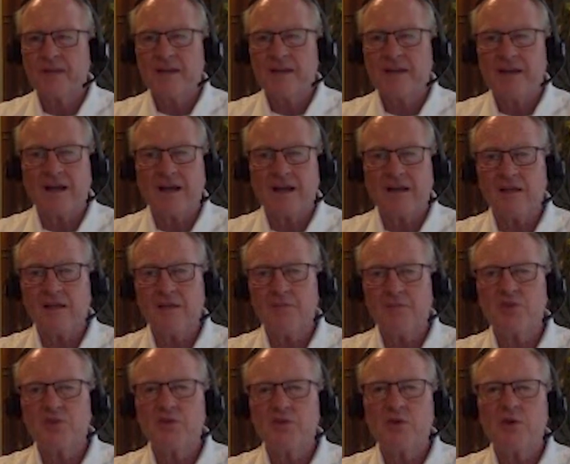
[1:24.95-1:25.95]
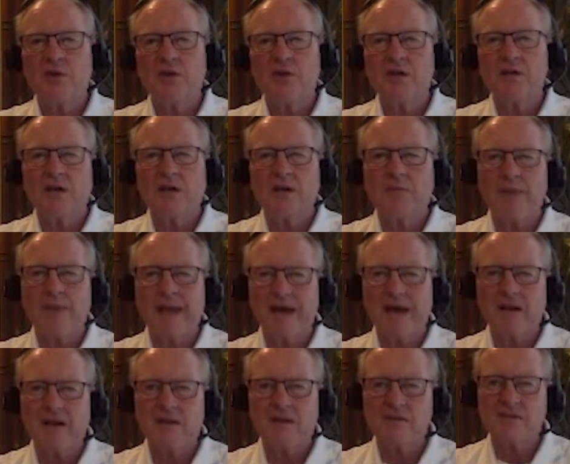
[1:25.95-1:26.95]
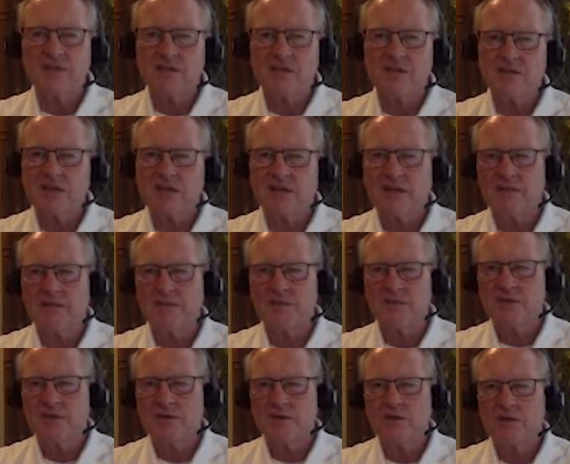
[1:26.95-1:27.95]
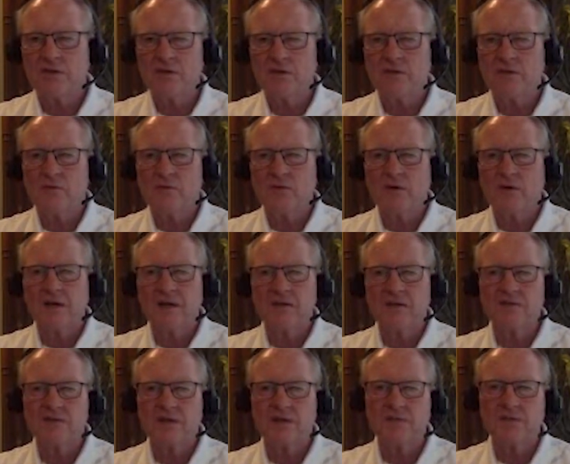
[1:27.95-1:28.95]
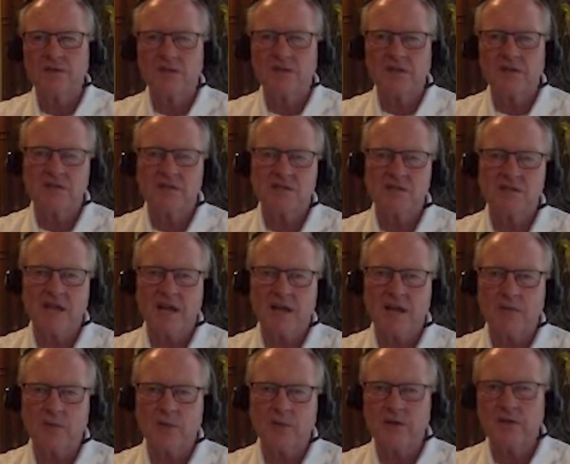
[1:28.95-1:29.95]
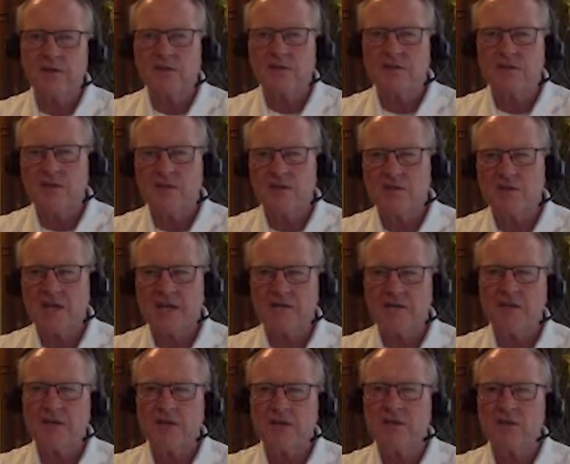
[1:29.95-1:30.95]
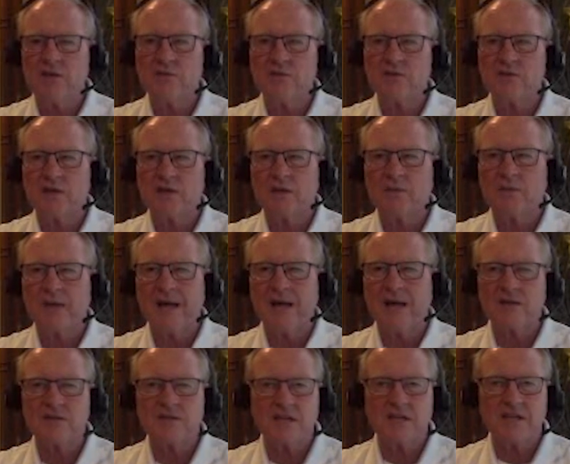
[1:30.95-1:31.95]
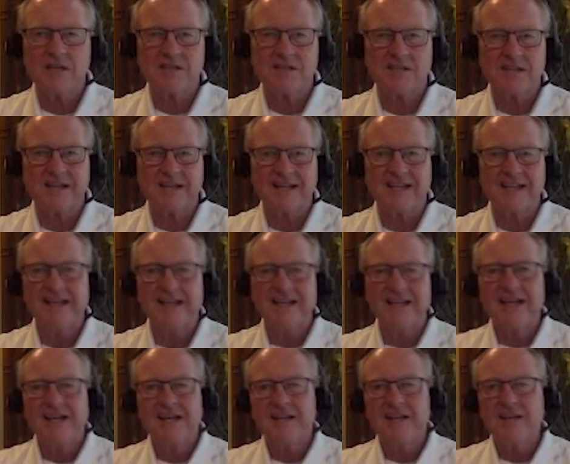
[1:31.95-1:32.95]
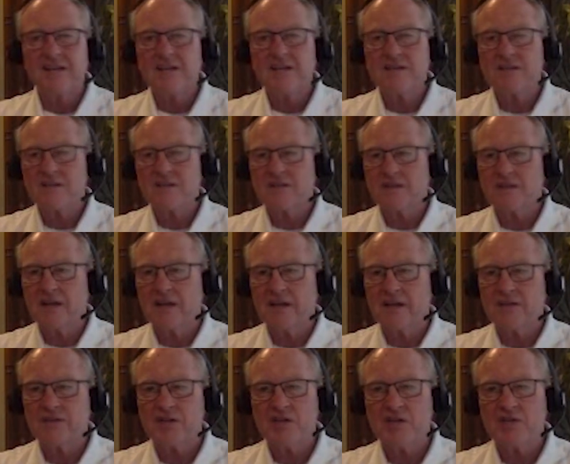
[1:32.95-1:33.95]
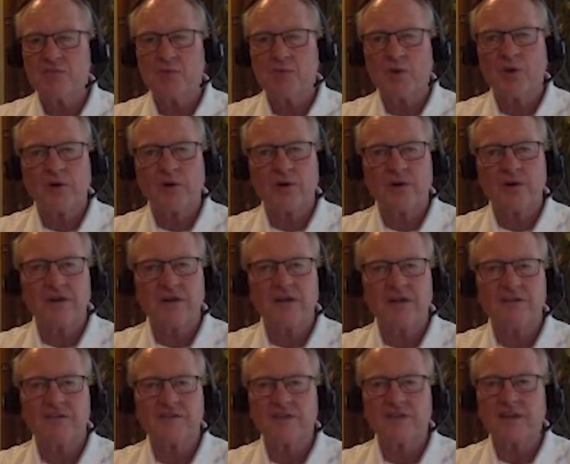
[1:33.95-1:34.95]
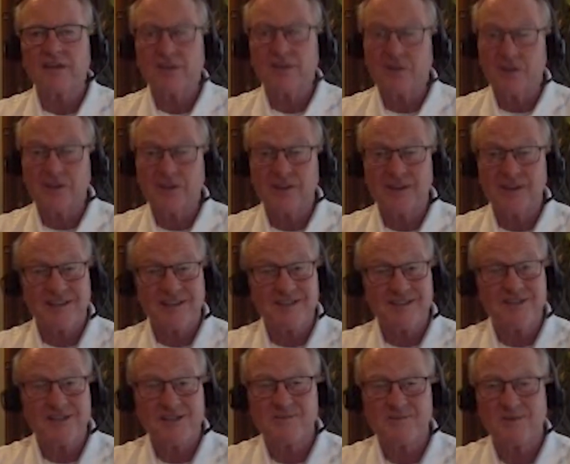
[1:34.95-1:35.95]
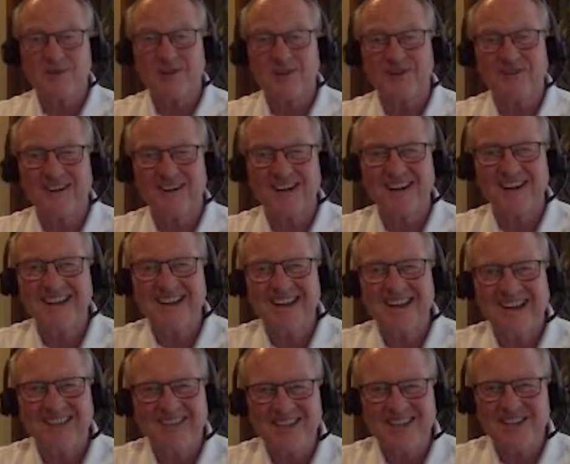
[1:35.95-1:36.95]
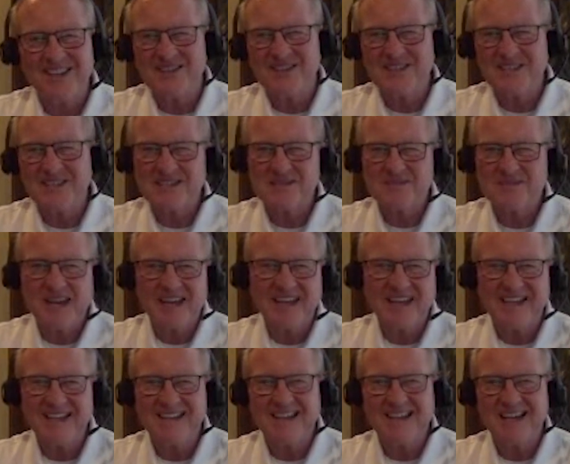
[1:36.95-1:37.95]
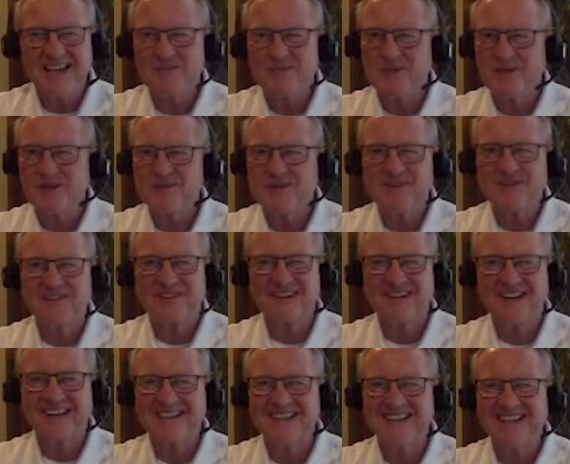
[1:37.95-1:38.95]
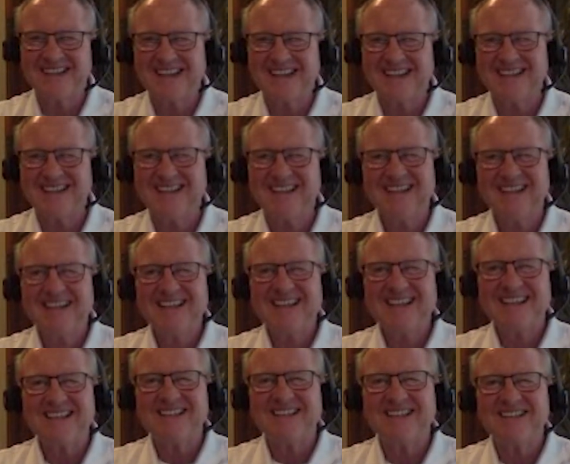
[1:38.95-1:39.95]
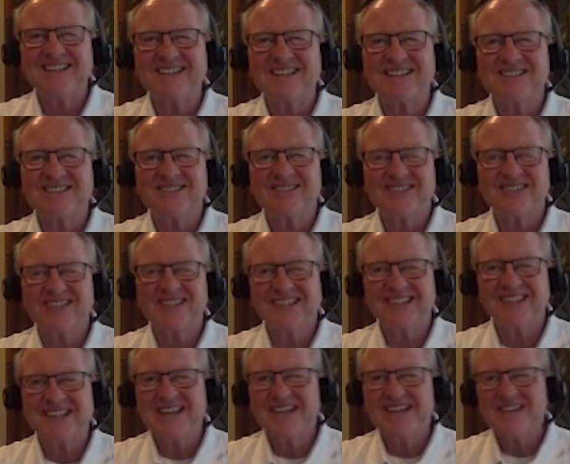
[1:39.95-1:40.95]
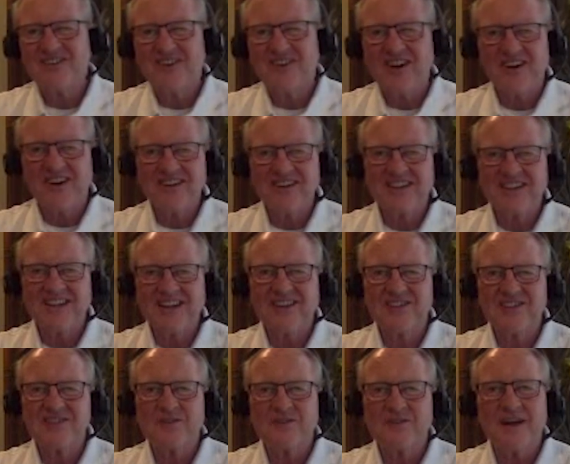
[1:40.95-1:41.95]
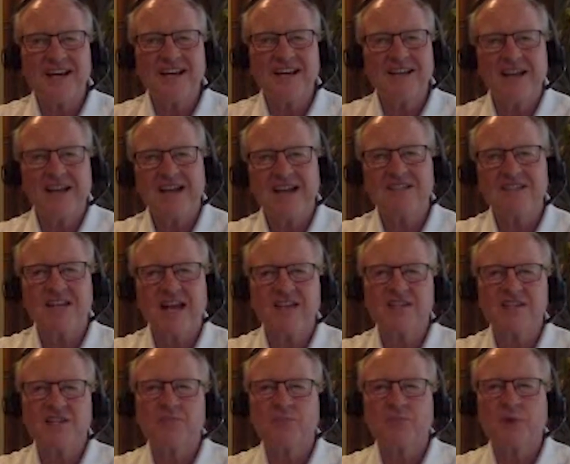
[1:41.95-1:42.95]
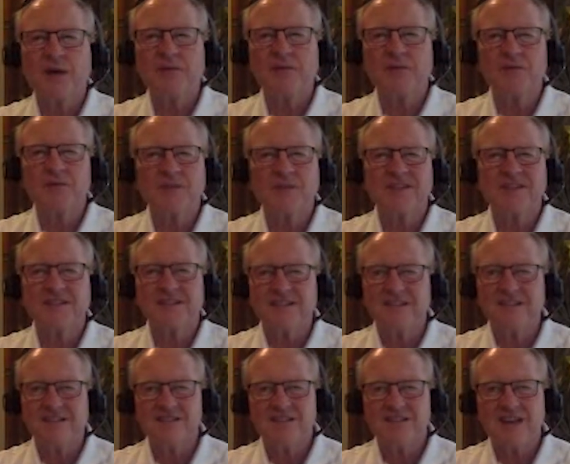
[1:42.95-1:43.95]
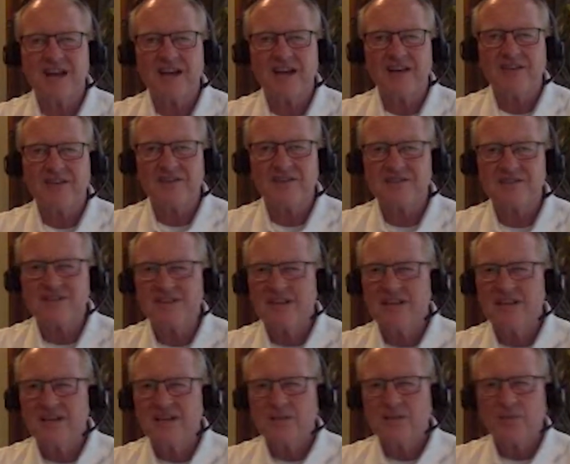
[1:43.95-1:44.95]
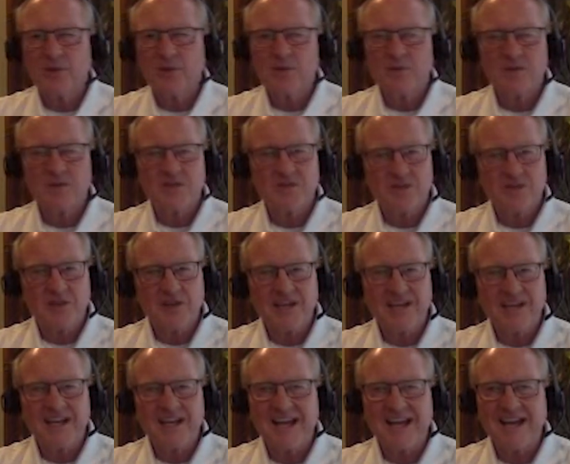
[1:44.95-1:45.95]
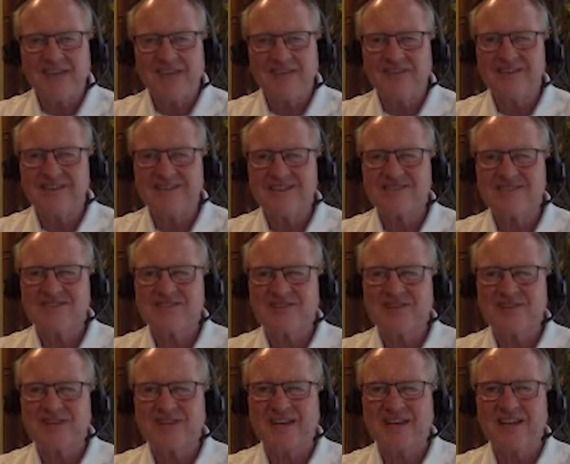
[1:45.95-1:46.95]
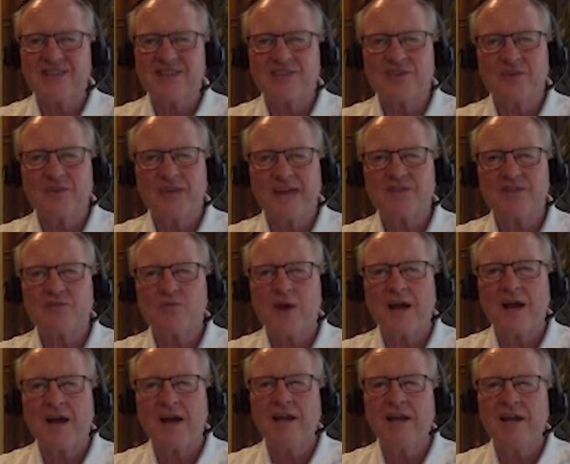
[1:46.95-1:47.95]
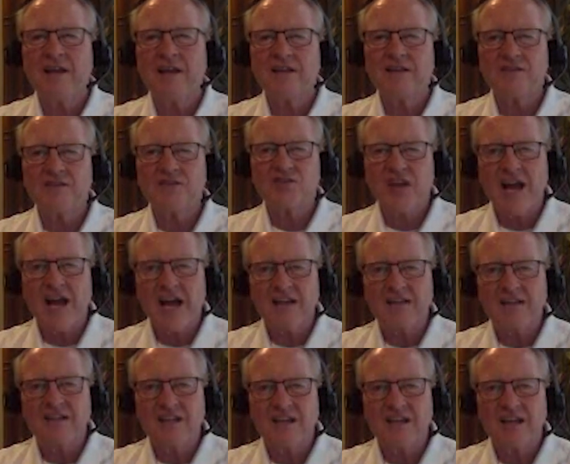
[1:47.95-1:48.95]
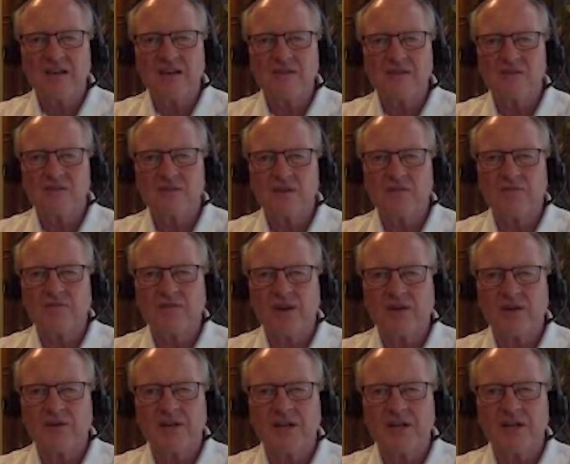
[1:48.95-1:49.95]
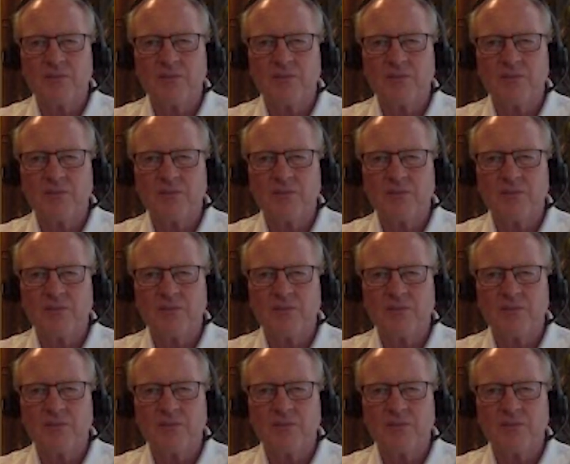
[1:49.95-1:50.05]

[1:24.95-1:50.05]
Now let me show you a balanced ink set. Let me show you something that is calibrated to G7 and using a balanced ink set. And this cheeseburger is a good looking cheeseburger, right? I mean, you could just about eat that puppy right now. It looks so good. So all the colors are right, and that's actually probably what the designer is pretty much looking at on his screen. And so that's why the solid colors are very